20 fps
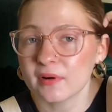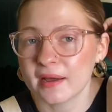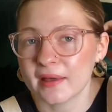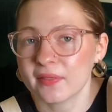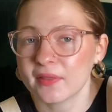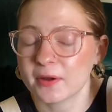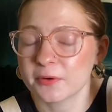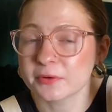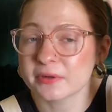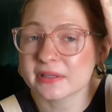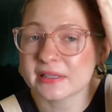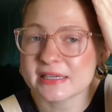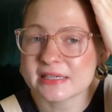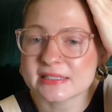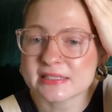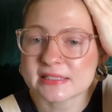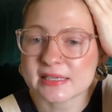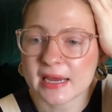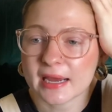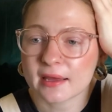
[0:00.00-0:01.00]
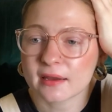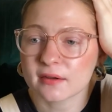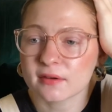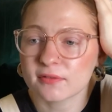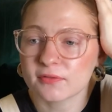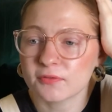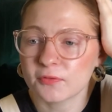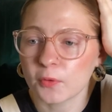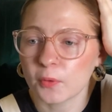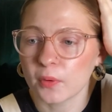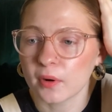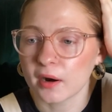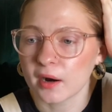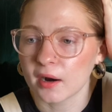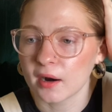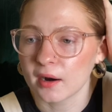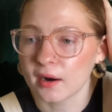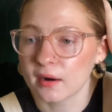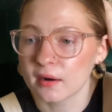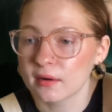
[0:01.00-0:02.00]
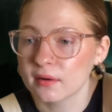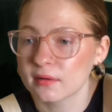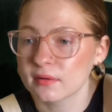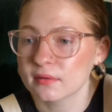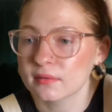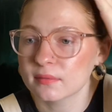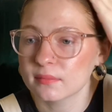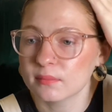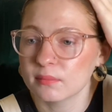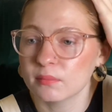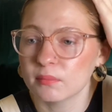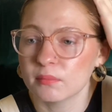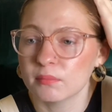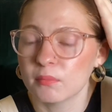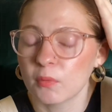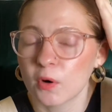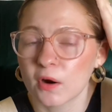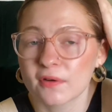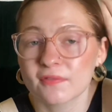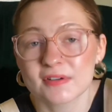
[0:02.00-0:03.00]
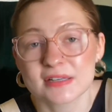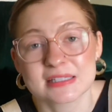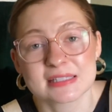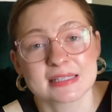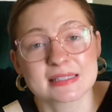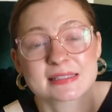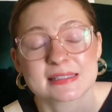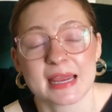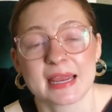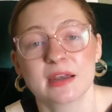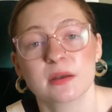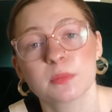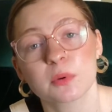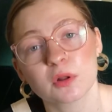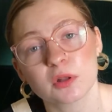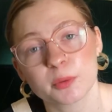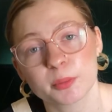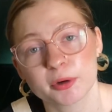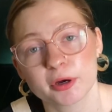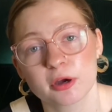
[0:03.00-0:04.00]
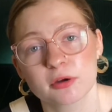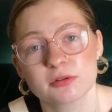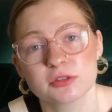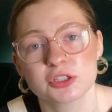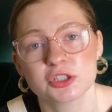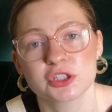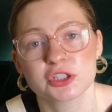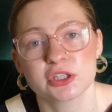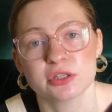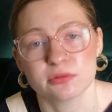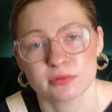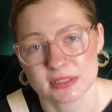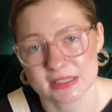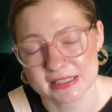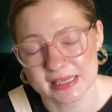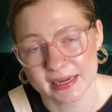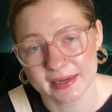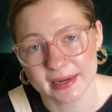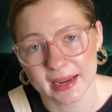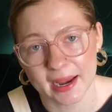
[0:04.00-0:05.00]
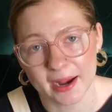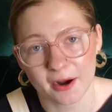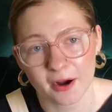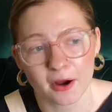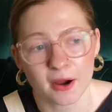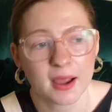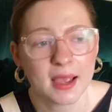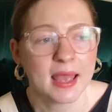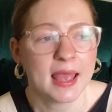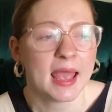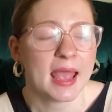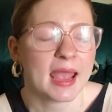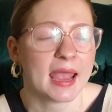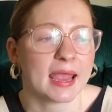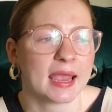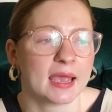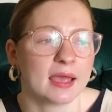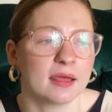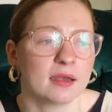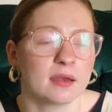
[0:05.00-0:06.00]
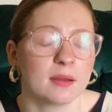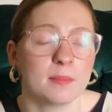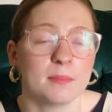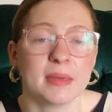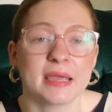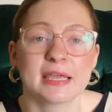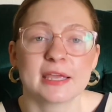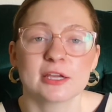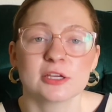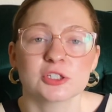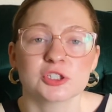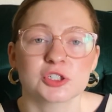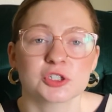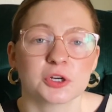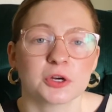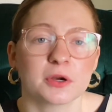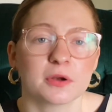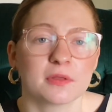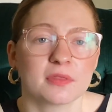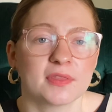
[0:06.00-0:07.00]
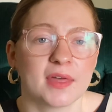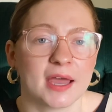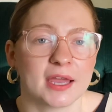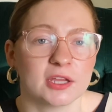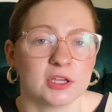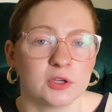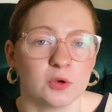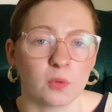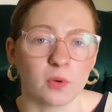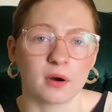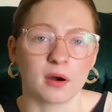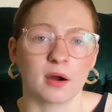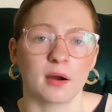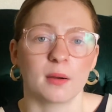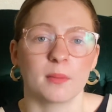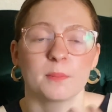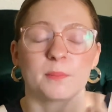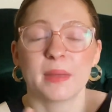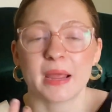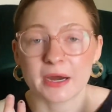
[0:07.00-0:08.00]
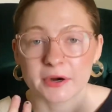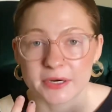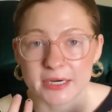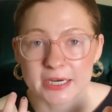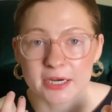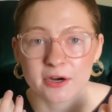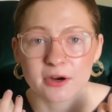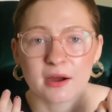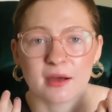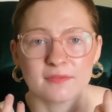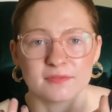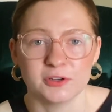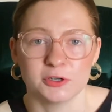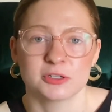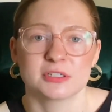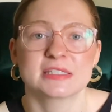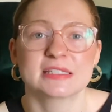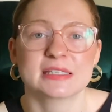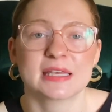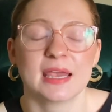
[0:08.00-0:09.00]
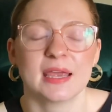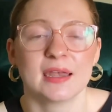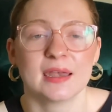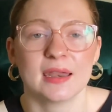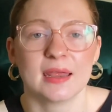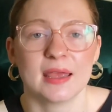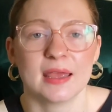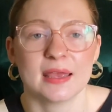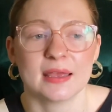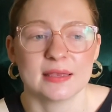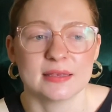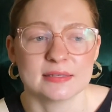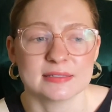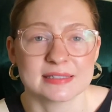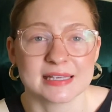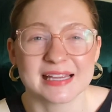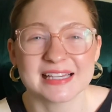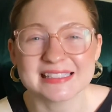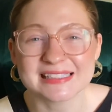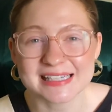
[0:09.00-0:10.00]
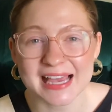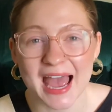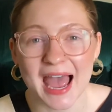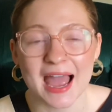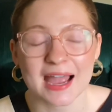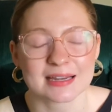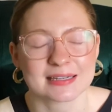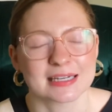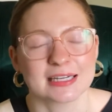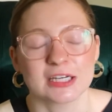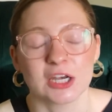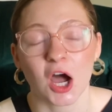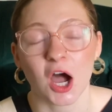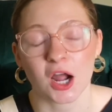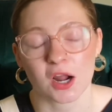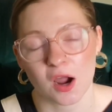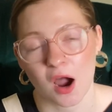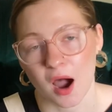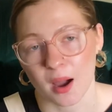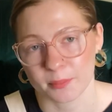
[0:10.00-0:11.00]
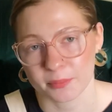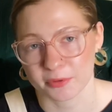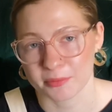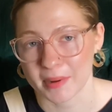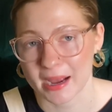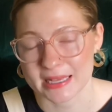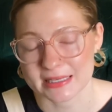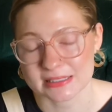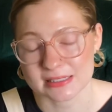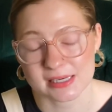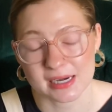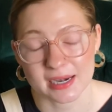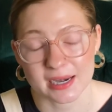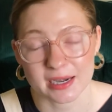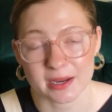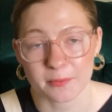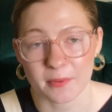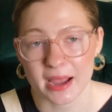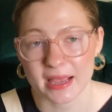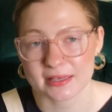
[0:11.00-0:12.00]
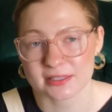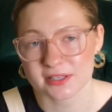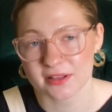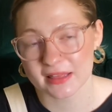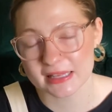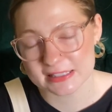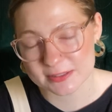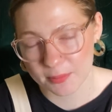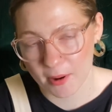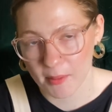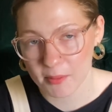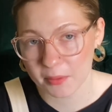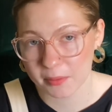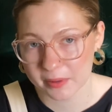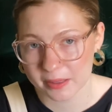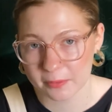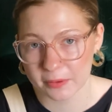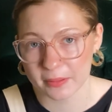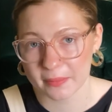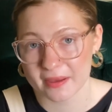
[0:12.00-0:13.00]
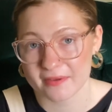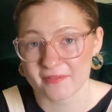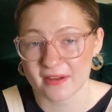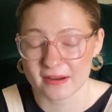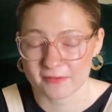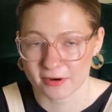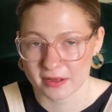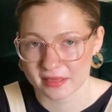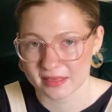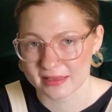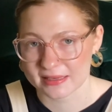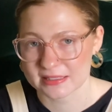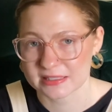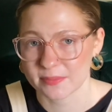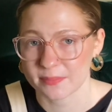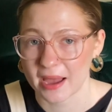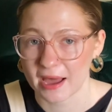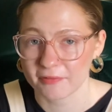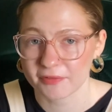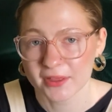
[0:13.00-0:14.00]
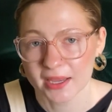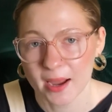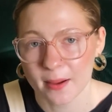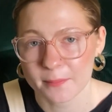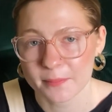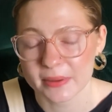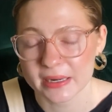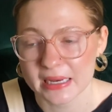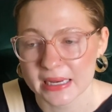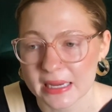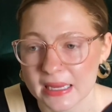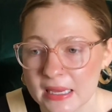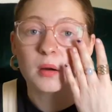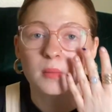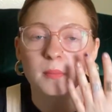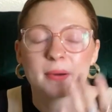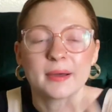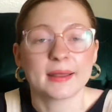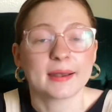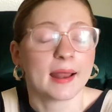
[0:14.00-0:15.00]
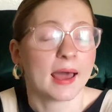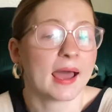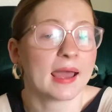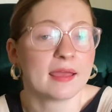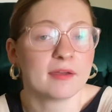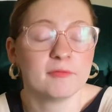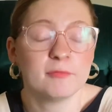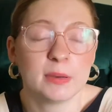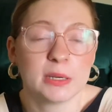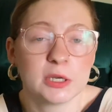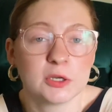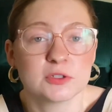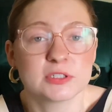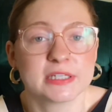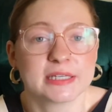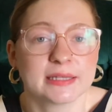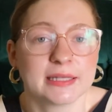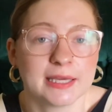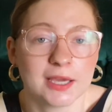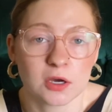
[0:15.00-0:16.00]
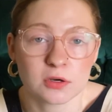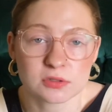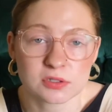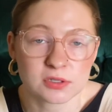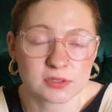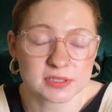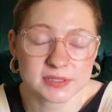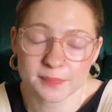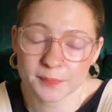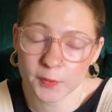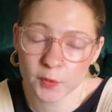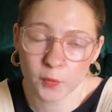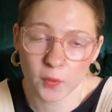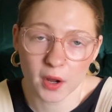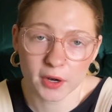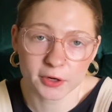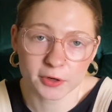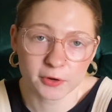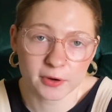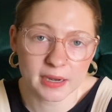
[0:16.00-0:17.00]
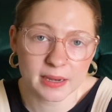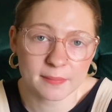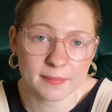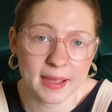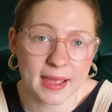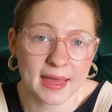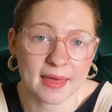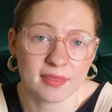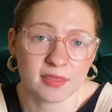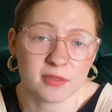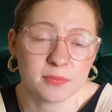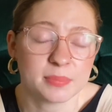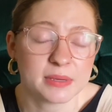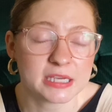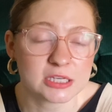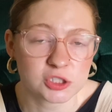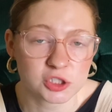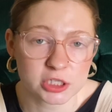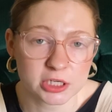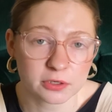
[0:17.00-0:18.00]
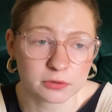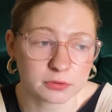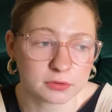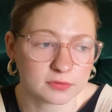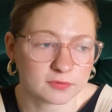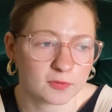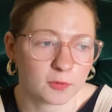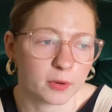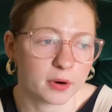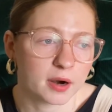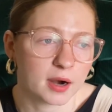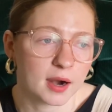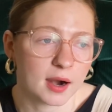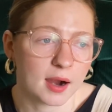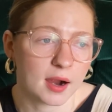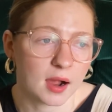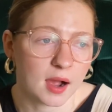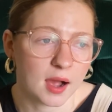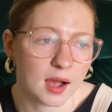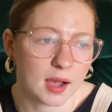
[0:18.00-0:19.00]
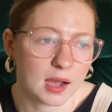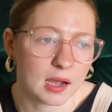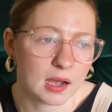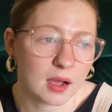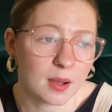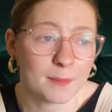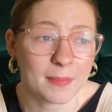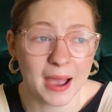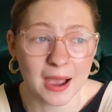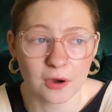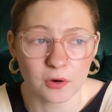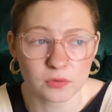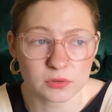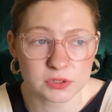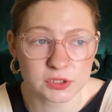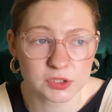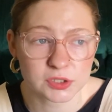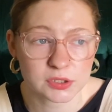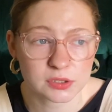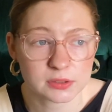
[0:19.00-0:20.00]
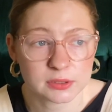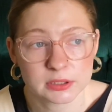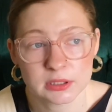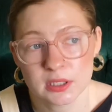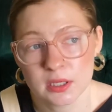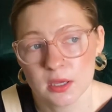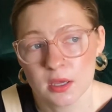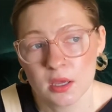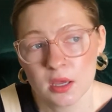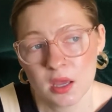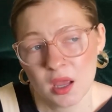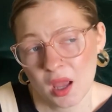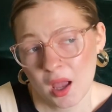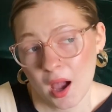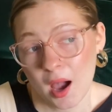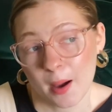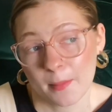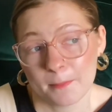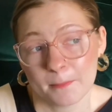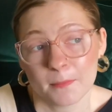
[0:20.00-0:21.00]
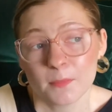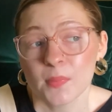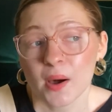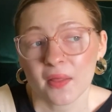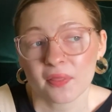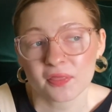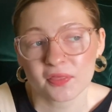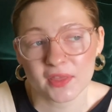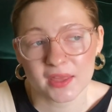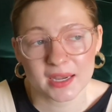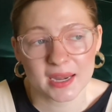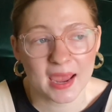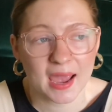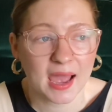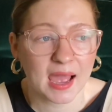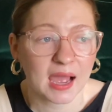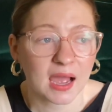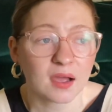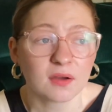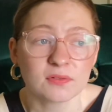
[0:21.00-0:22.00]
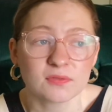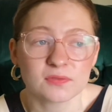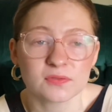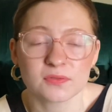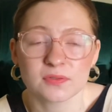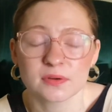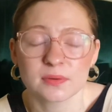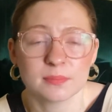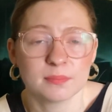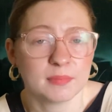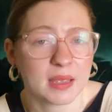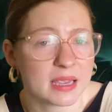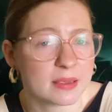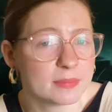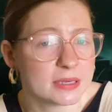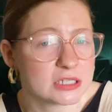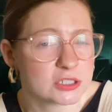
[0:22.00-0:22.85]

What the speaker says: and they really stand for more of a sustainable approach to skincare and making sure that your barrier of your skin is intact and not compromised in any way. So that's probably one of my favorite things about the company. But I have been using the Oat So Simple Water Cream and the Beet Shield for about a month and a half, maybe